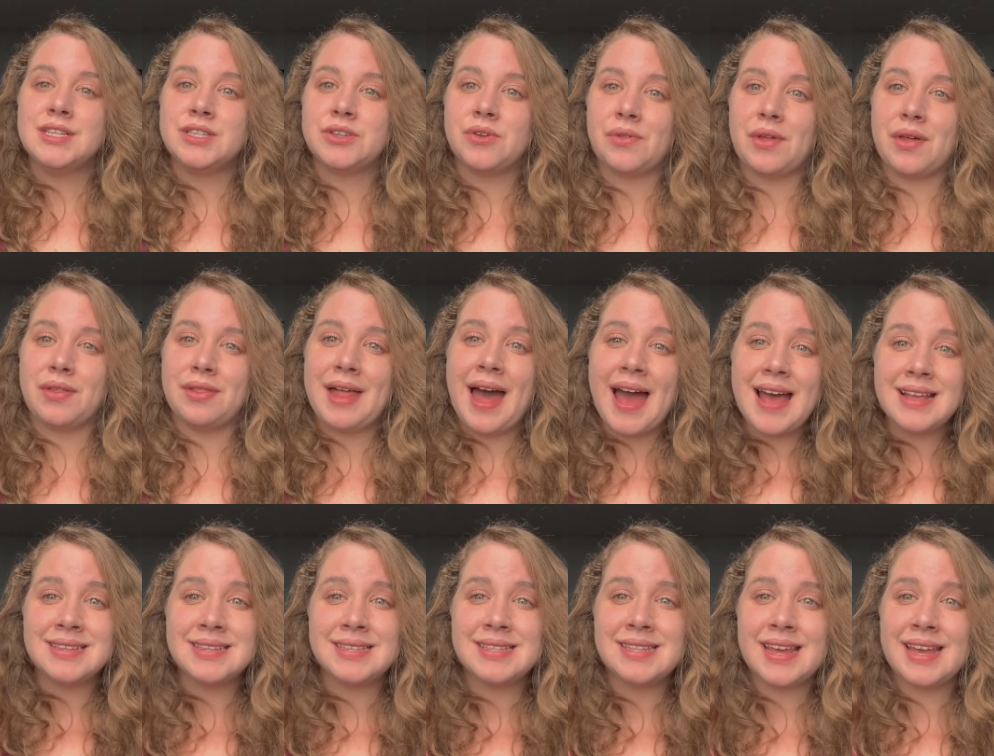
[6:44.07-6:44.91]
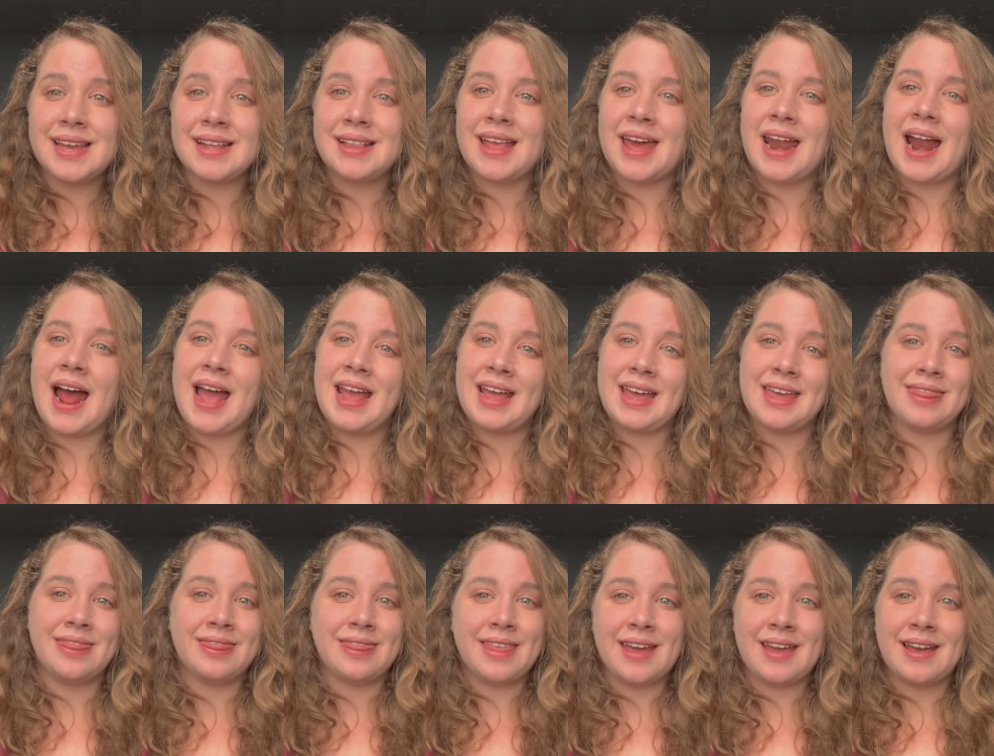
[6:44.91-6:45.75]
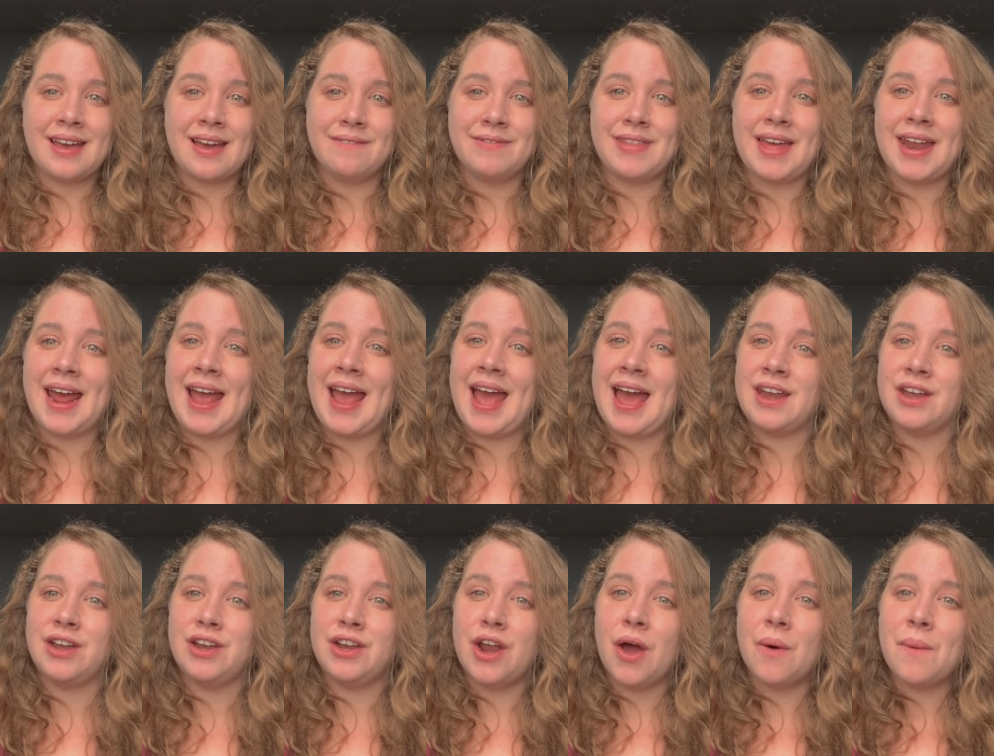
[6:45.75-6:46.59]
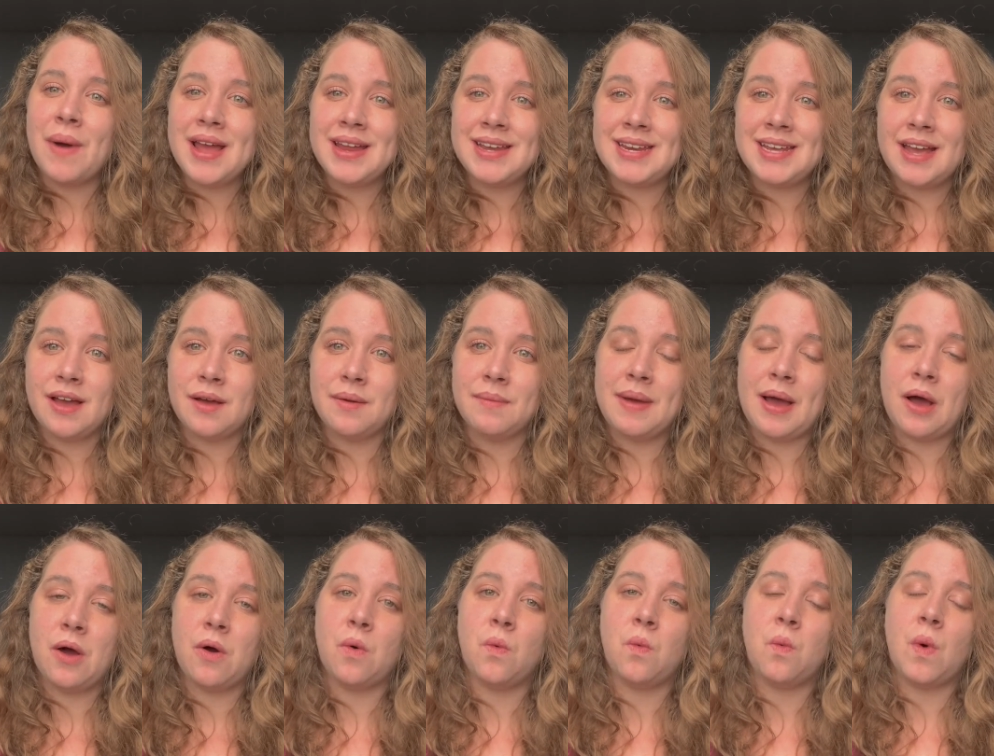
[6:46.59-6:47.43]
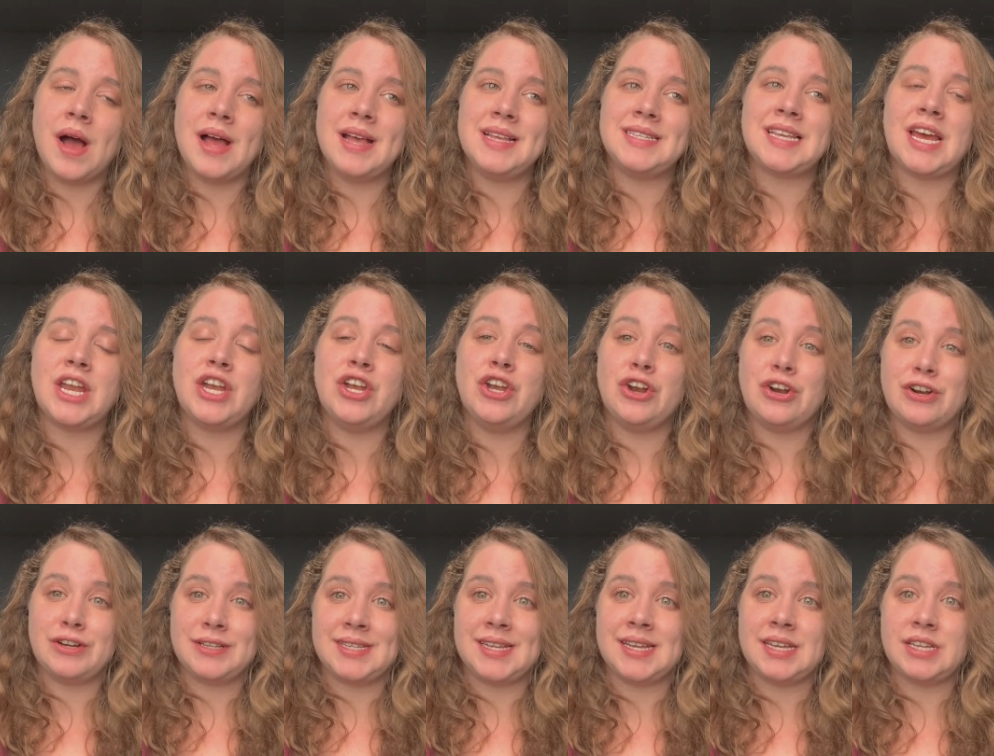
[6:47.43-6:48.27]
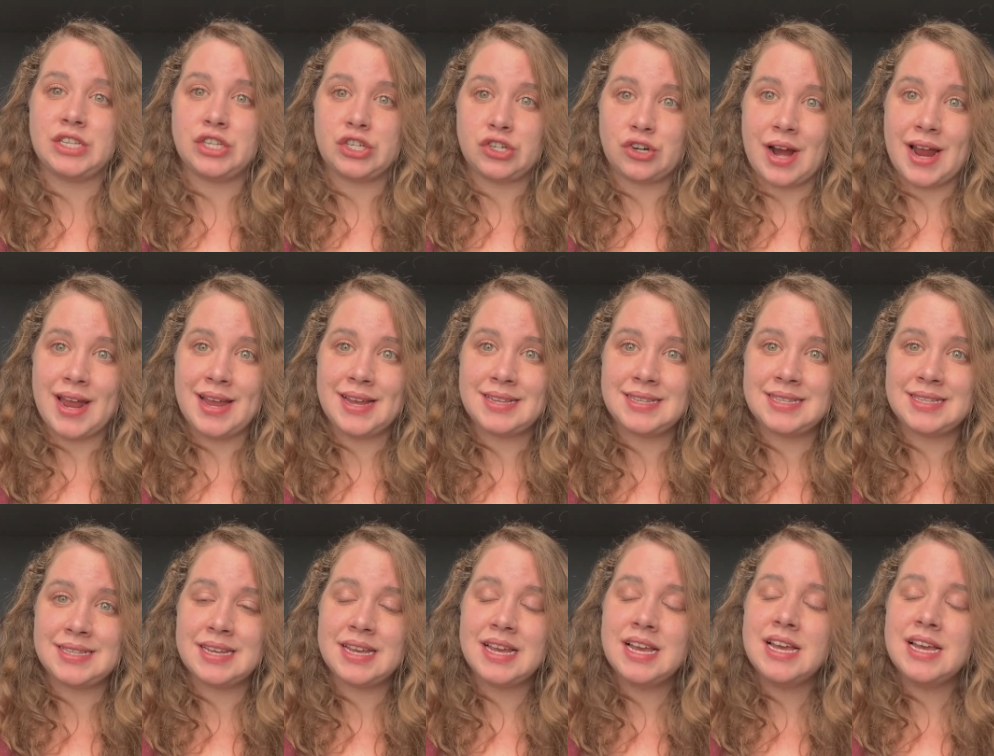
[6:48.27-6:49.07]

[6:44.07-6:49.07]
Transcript: So the last thing that I can think of that that I had no idea about was nursing strikes.